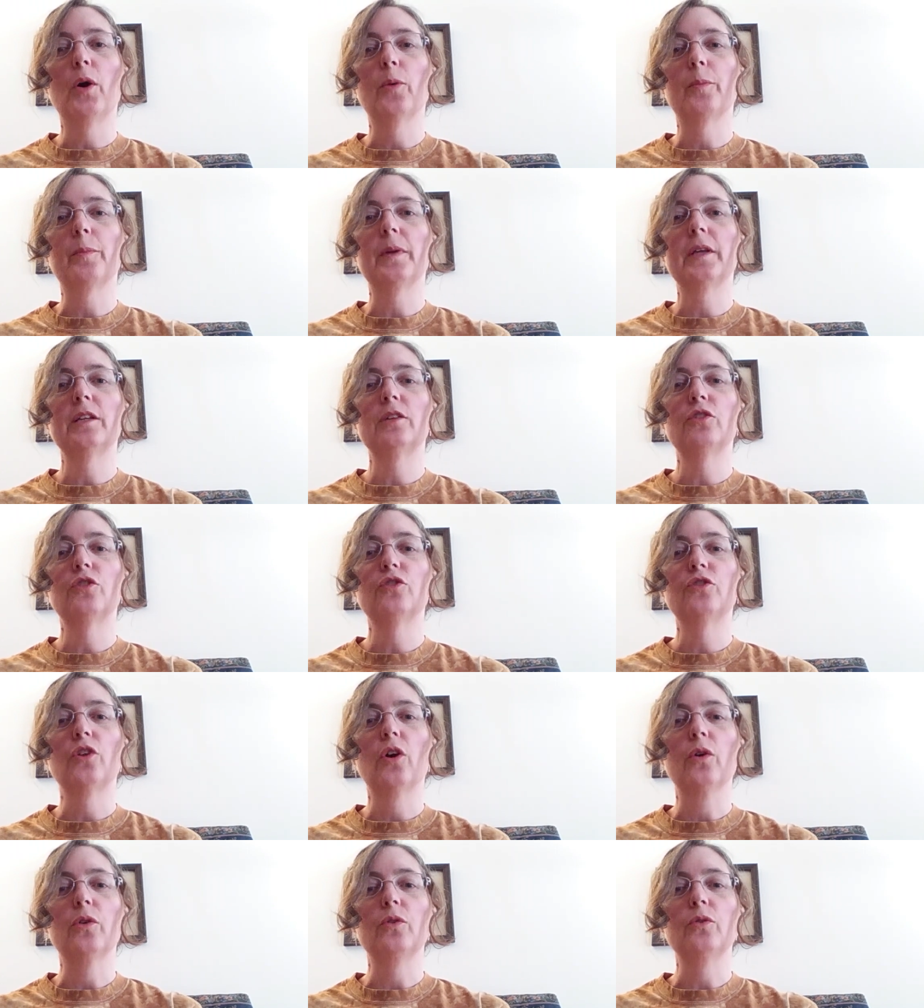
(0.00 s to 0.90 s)
hoping to
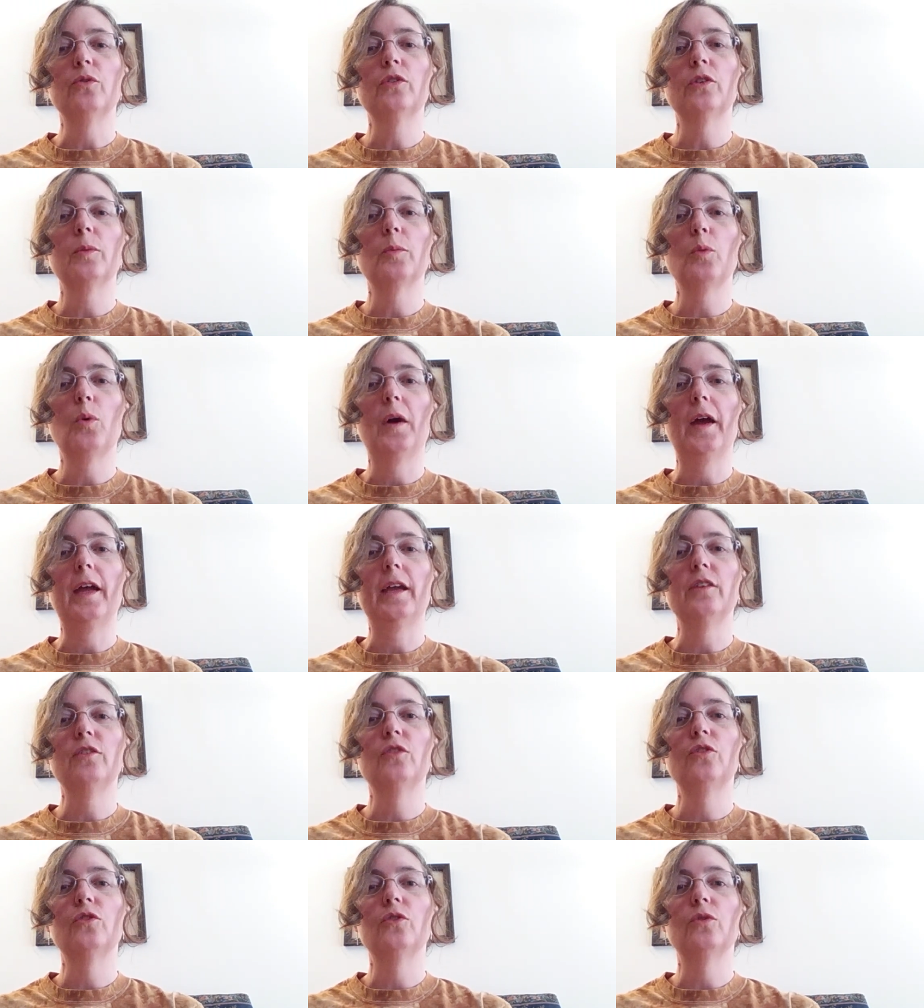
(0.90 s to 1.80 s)
show you some
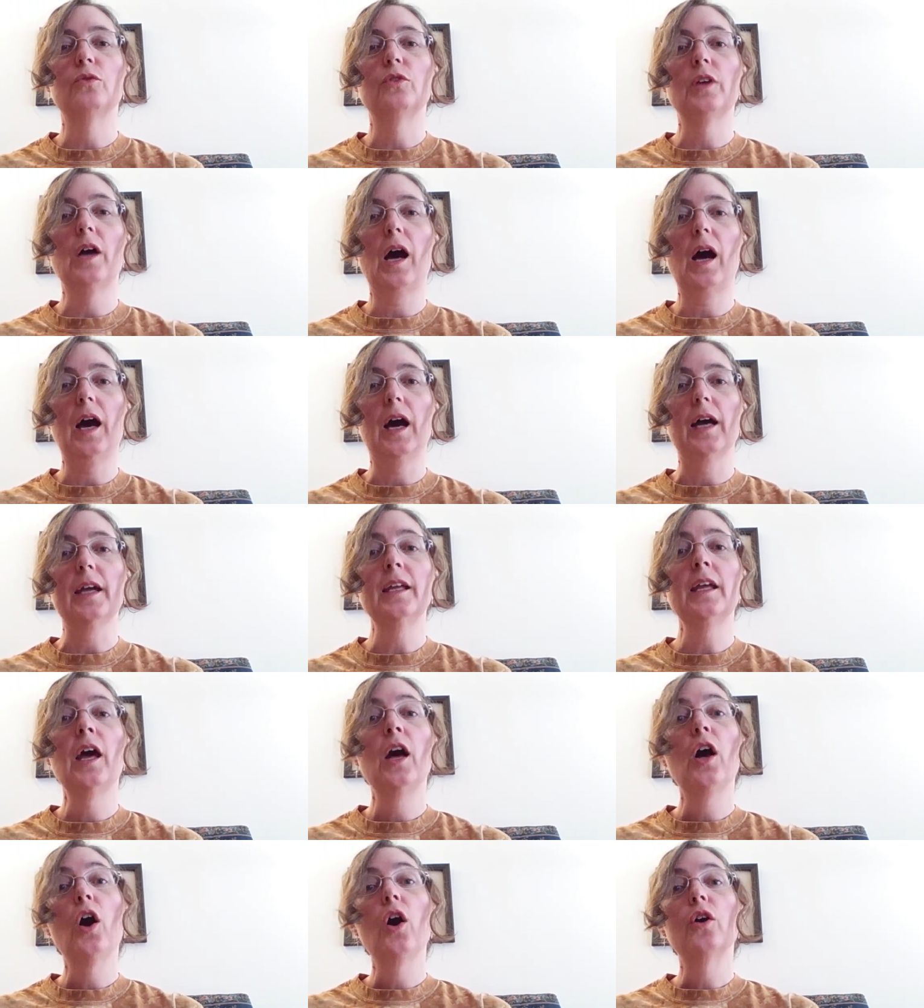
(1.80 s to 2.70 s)
ways to tie
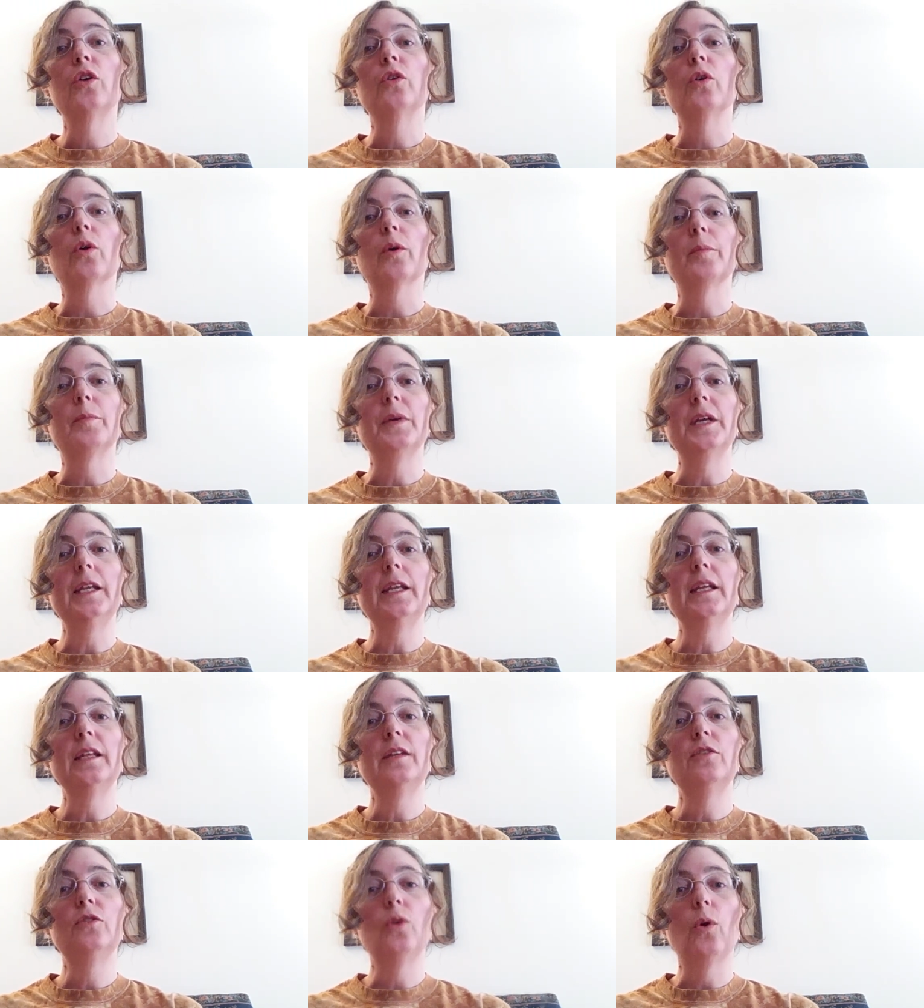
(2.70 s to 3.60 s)
your
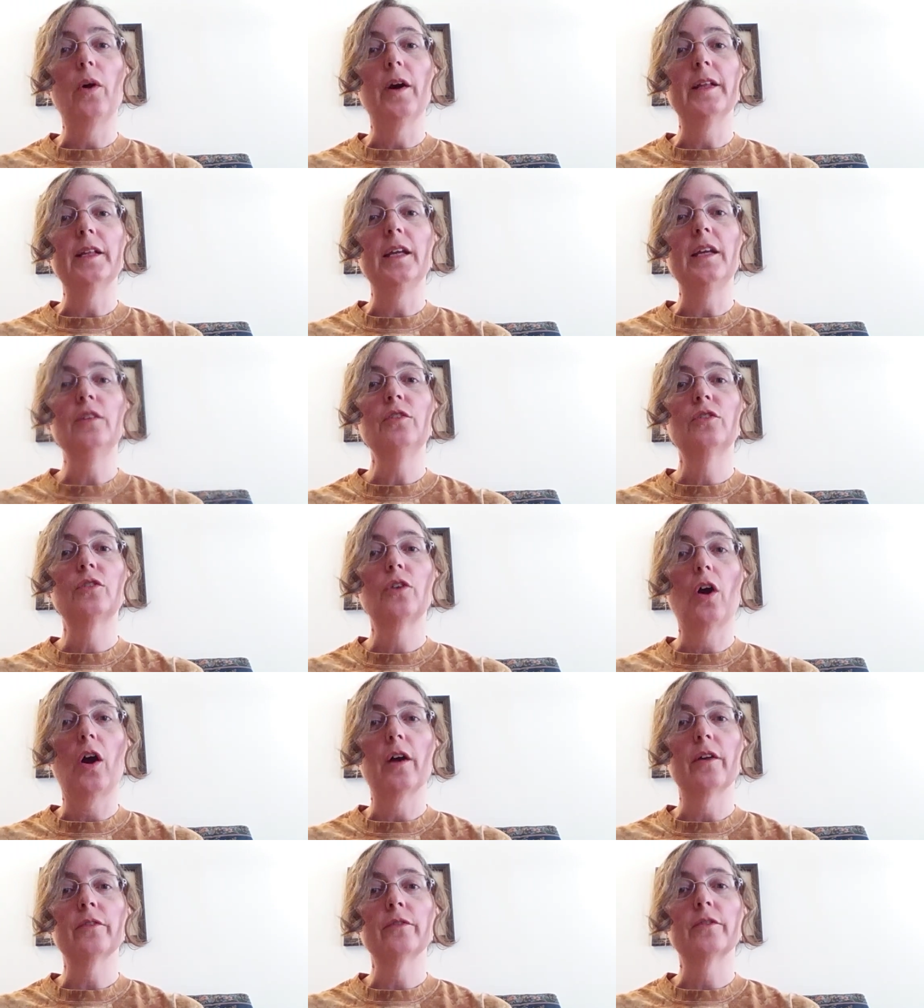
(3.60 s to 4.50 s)
beaded doily
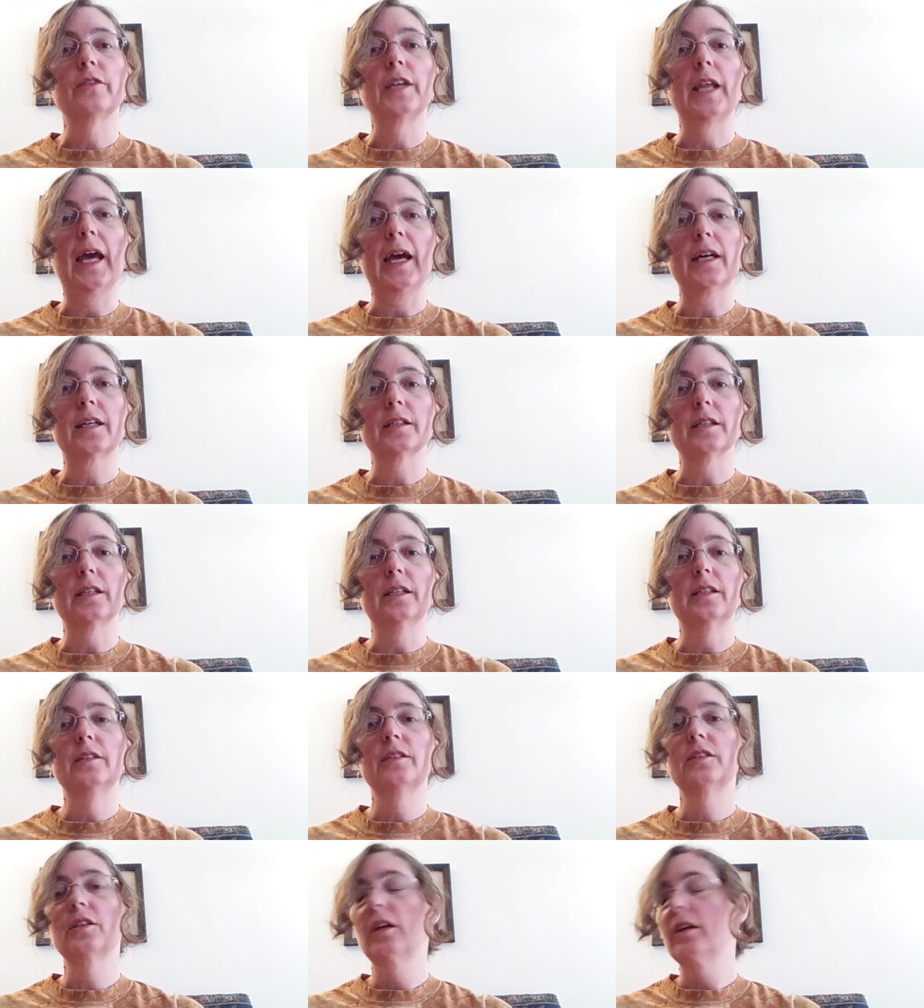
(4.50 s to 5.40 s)
scarf
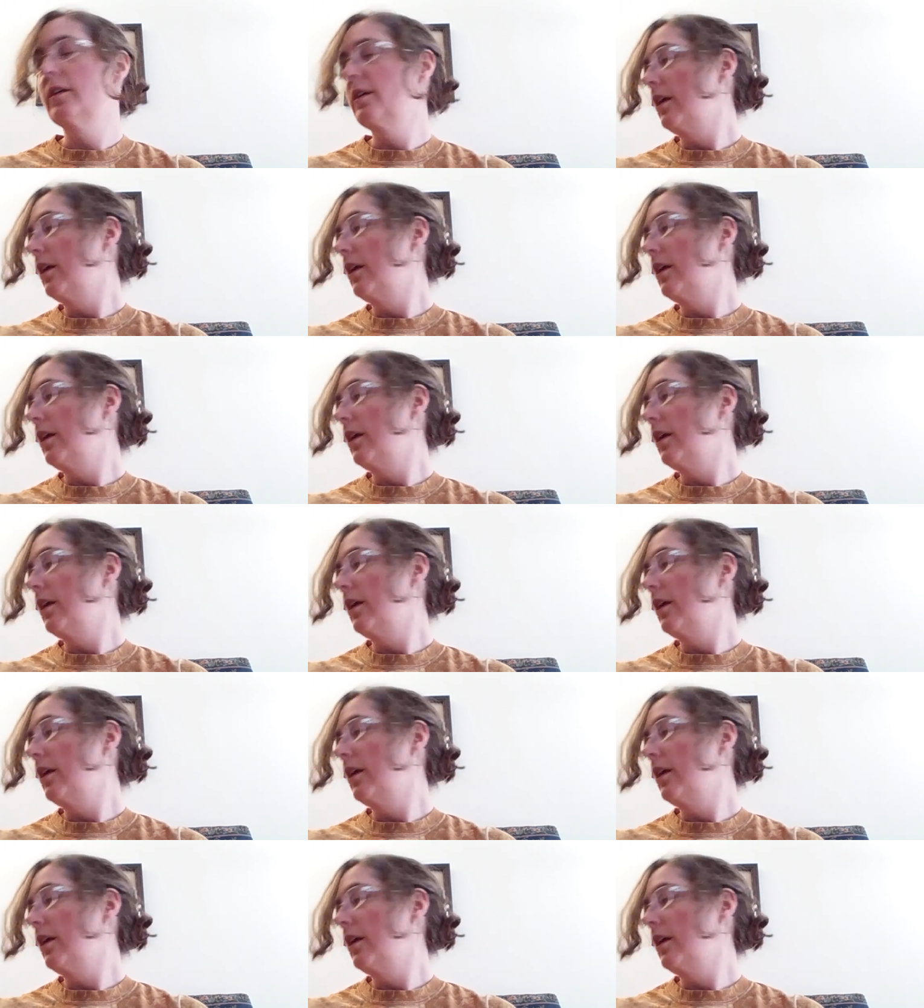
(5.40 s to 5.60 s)
necklace.